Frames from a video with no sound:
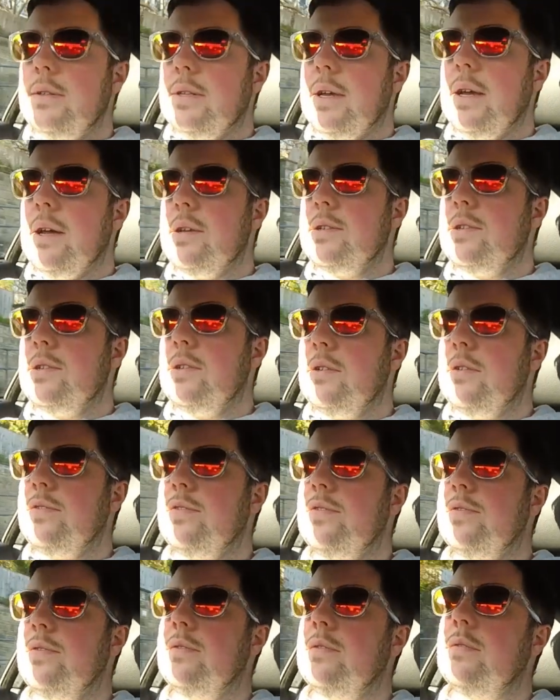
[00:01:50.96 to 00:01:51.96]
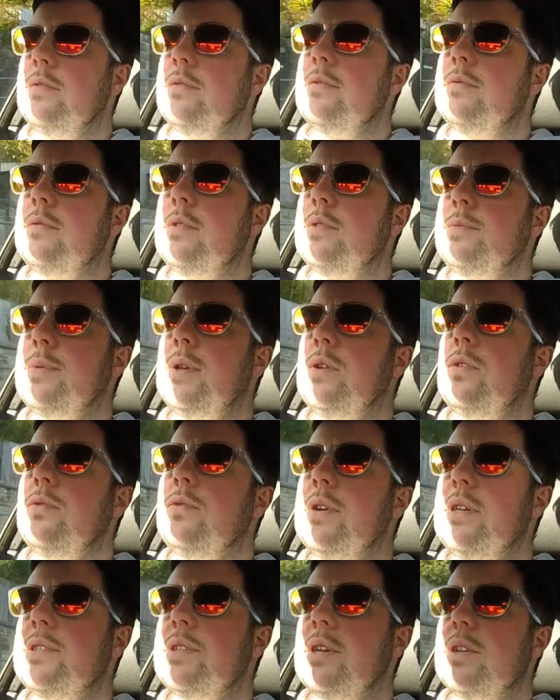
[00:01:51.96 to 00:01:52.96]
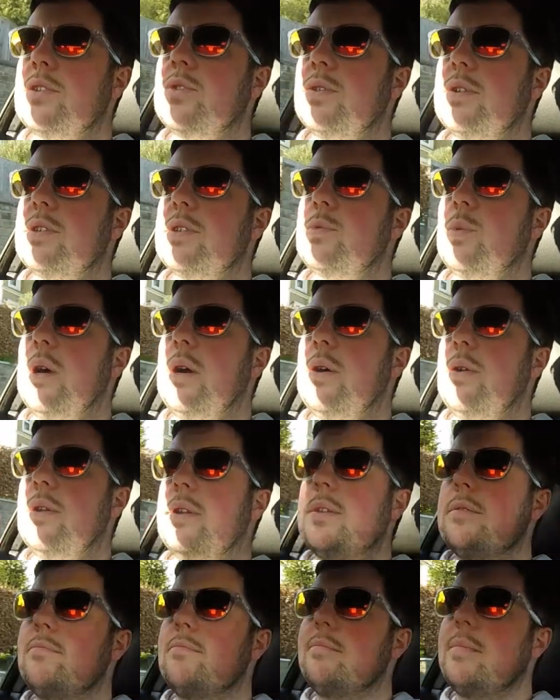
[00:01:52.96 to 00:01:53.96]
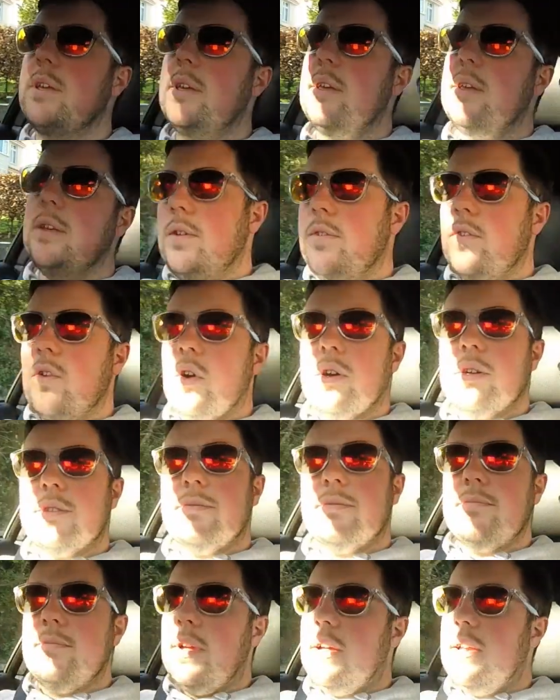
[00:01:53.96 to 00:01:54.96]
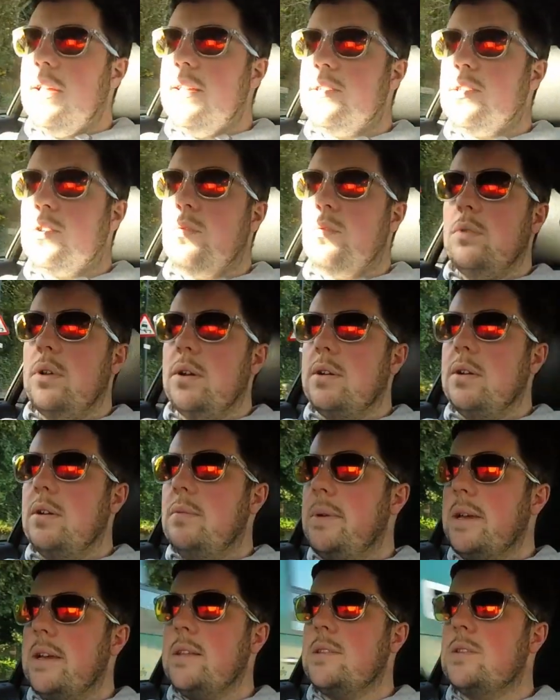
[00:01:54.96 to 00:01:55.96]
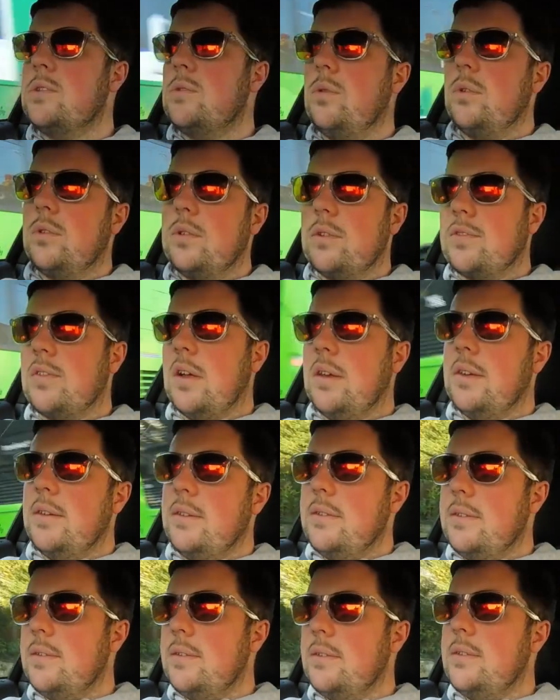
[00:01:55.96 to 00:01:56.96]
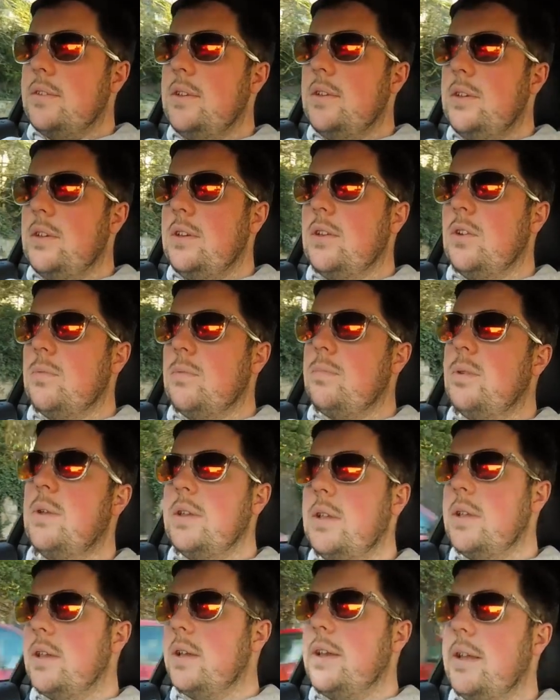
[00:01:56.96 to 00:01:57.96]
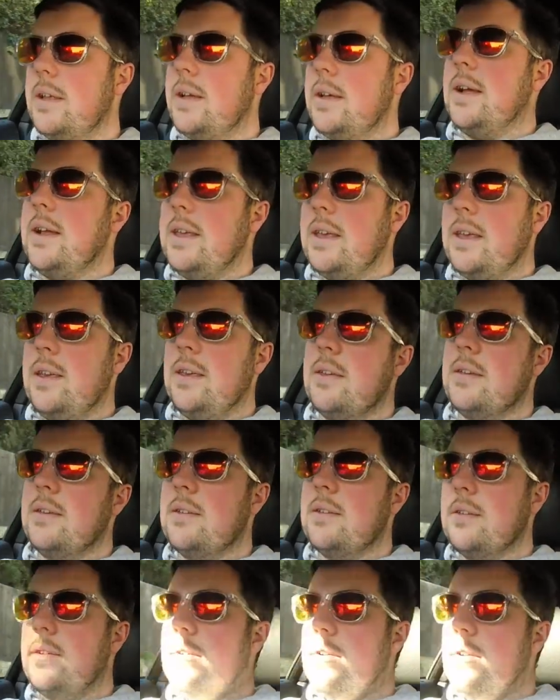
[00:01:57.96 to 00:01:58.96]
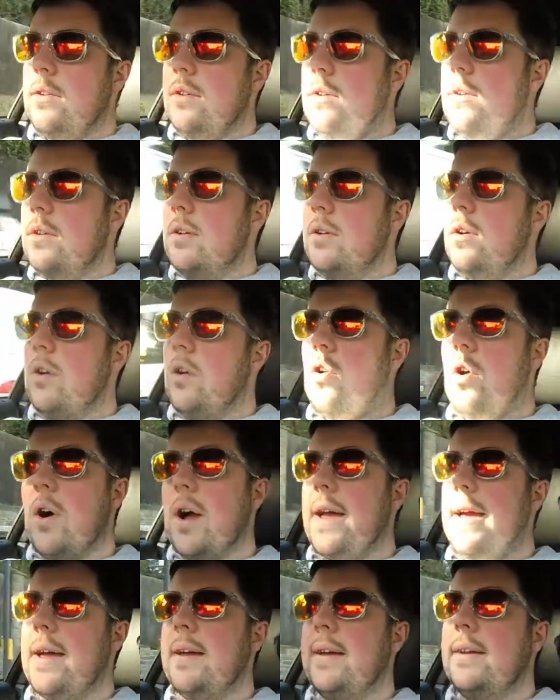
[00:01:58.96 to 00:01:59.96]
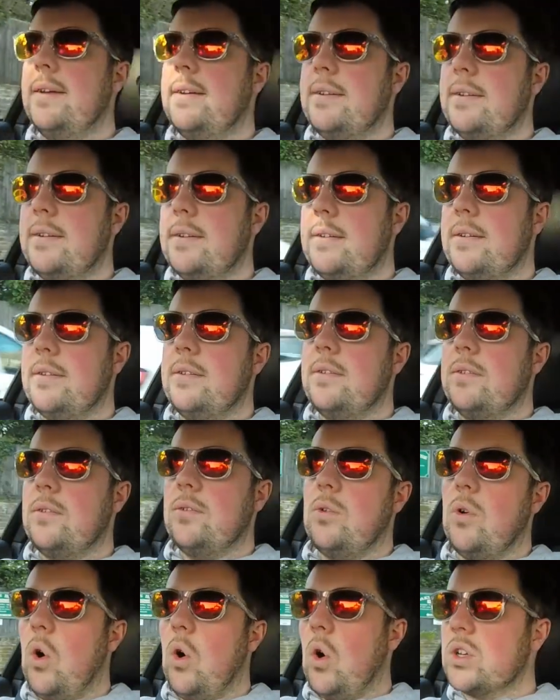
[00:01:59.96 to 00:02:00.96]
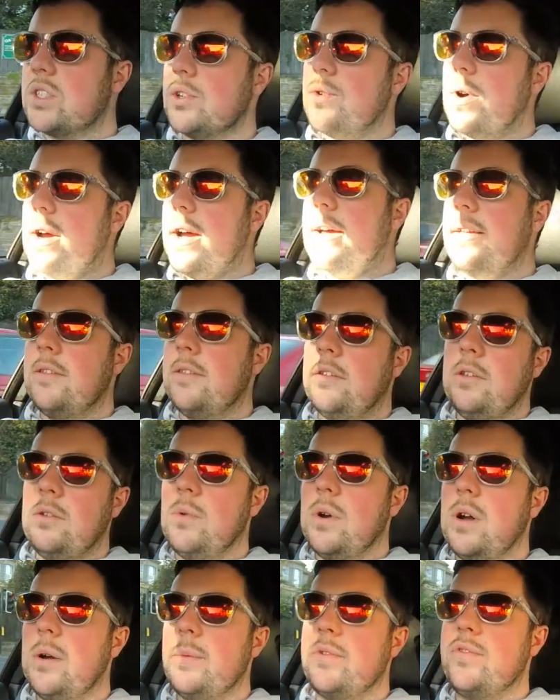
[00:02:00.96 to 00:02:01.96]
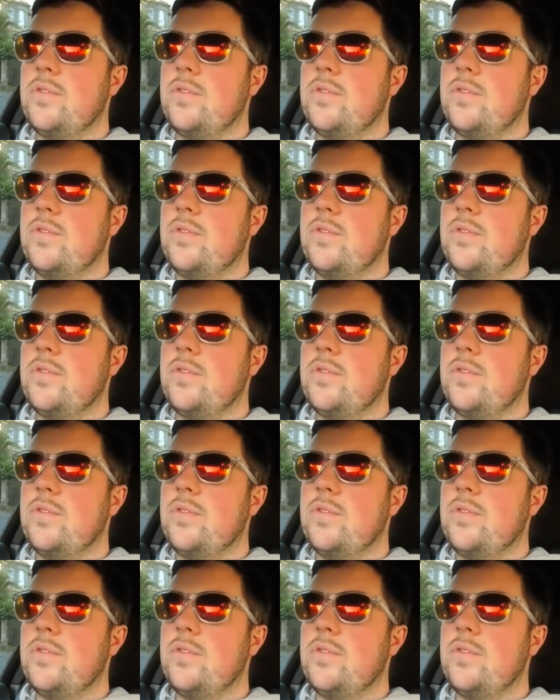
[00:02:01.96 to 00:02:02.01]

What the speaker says: there's a lot of research on it as well, and you've got an intercooler, a big intercooler at the front. You're not putting in any hot air or hotter air than you were